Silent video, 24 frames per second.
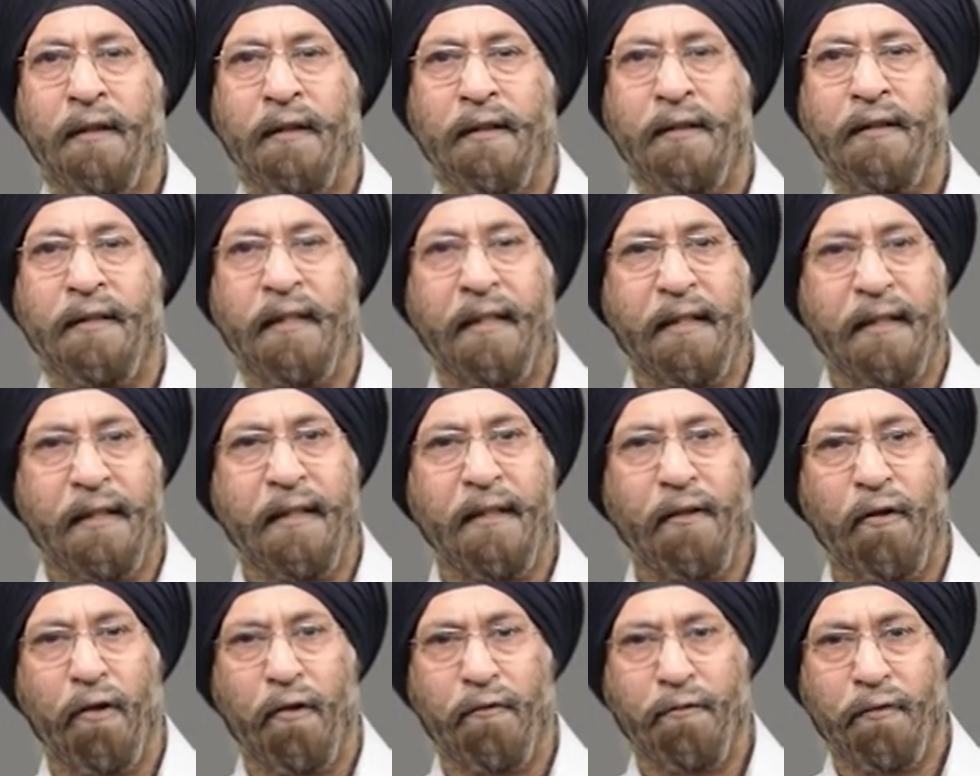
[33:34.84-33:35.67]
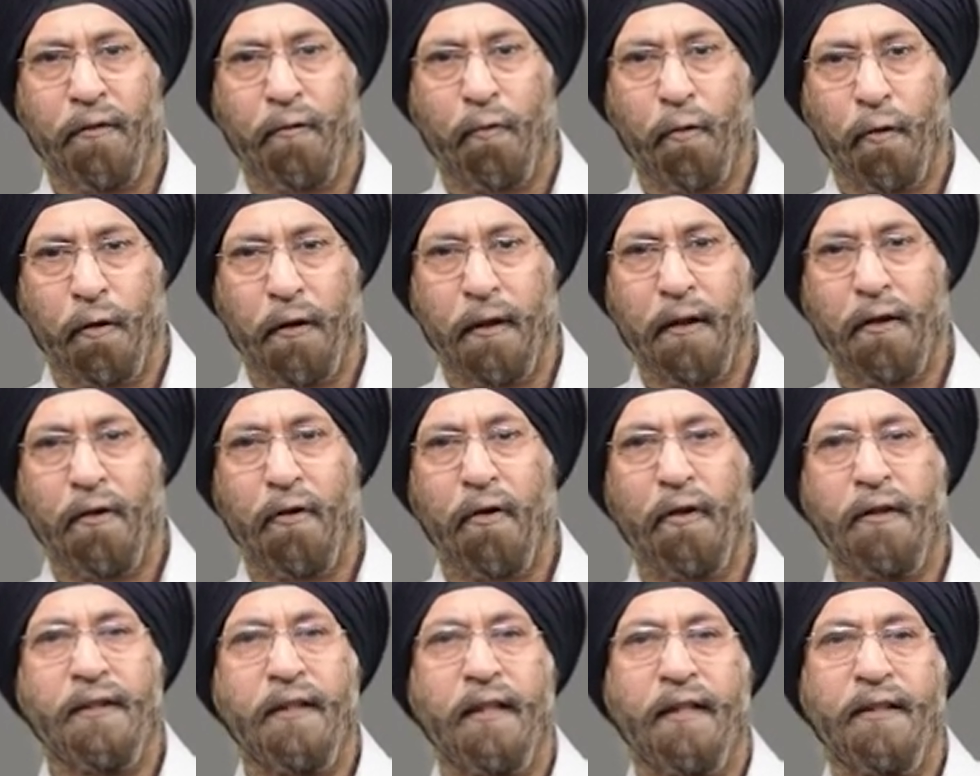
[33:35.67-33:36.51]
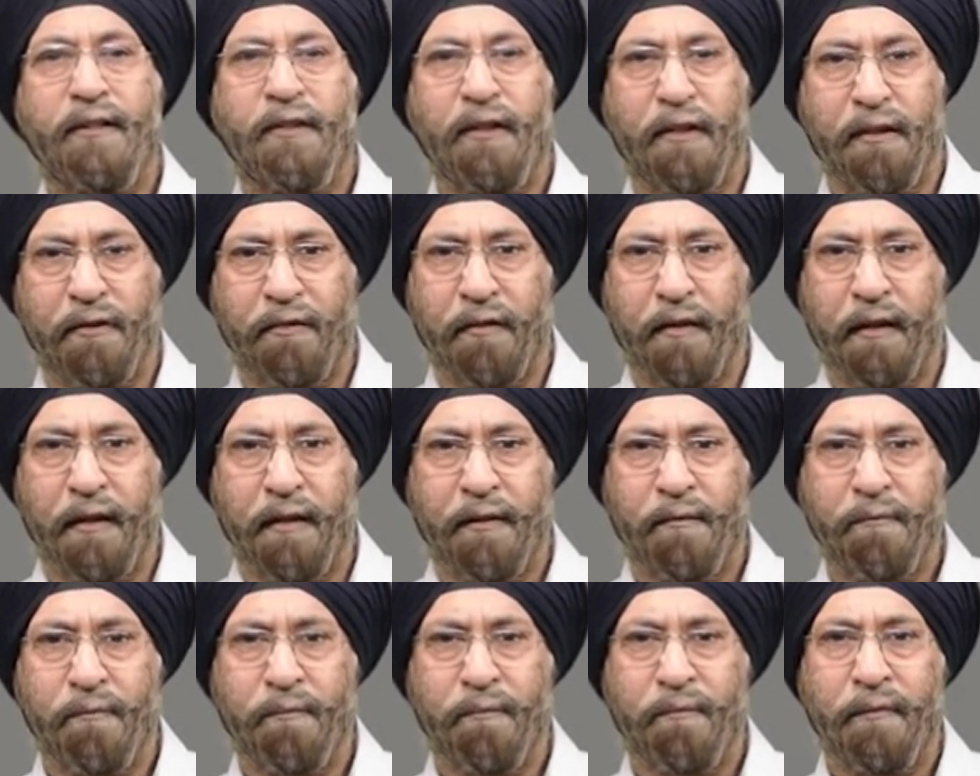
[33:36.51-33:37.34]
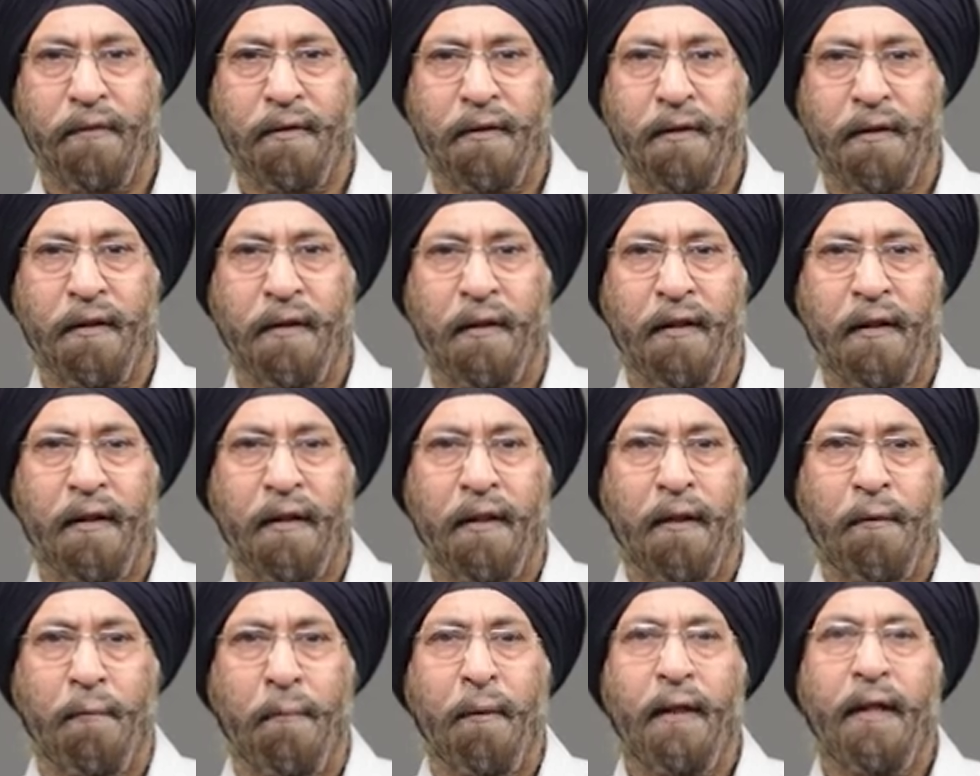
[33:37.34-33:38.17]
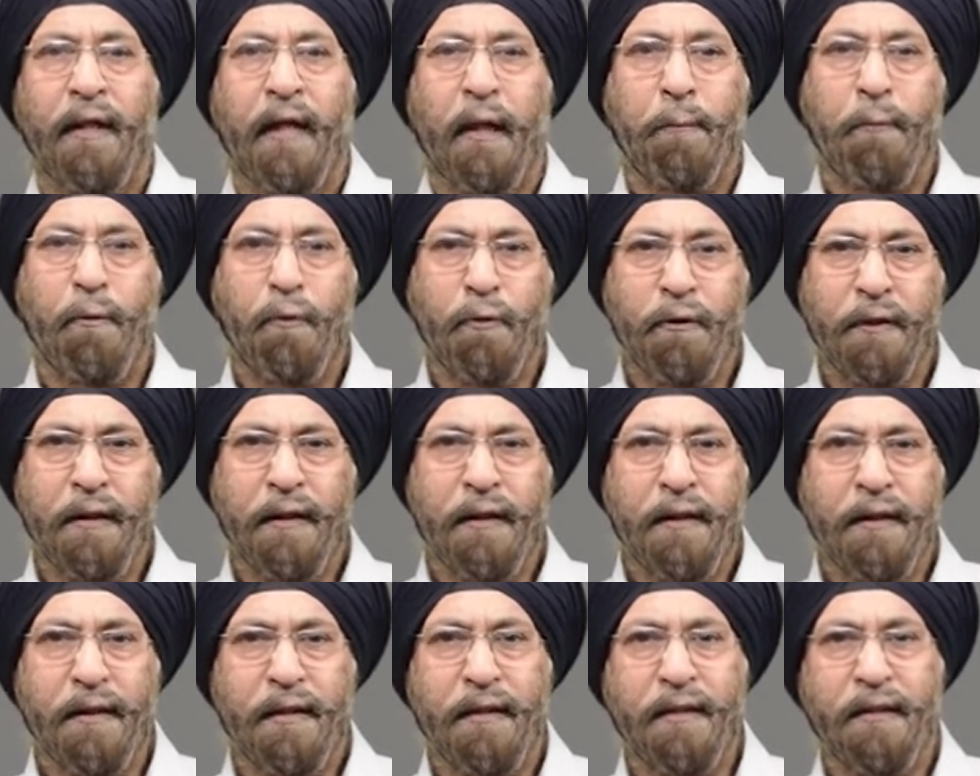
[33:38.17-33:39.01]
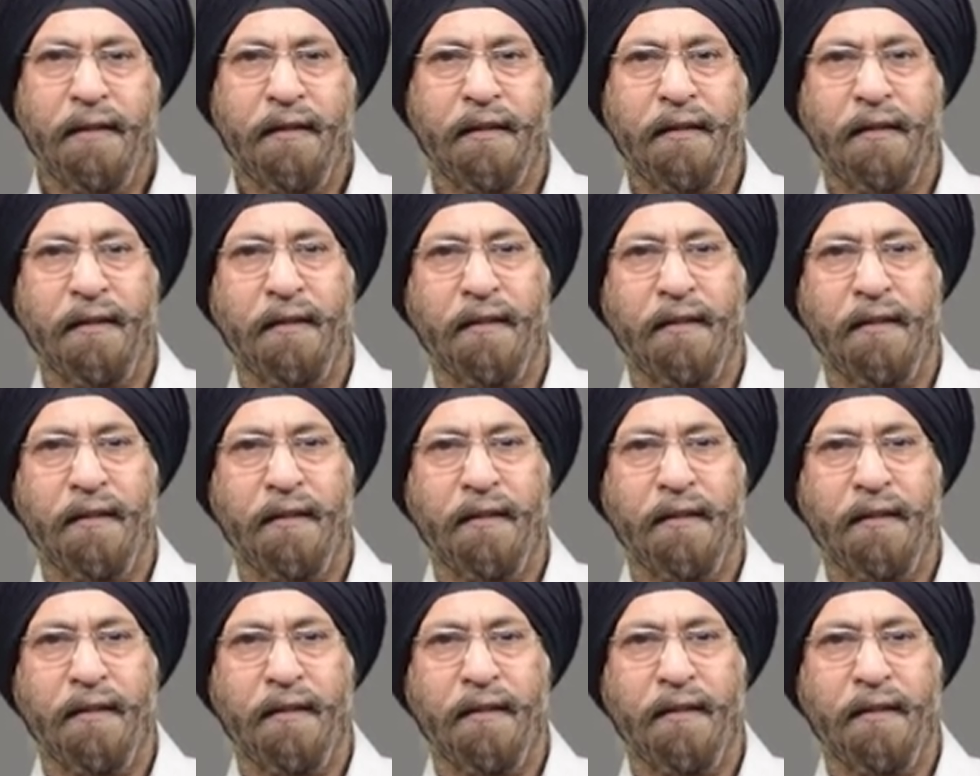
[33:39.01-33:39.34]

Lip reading: thickening of the vocal cords, etc. By abusing these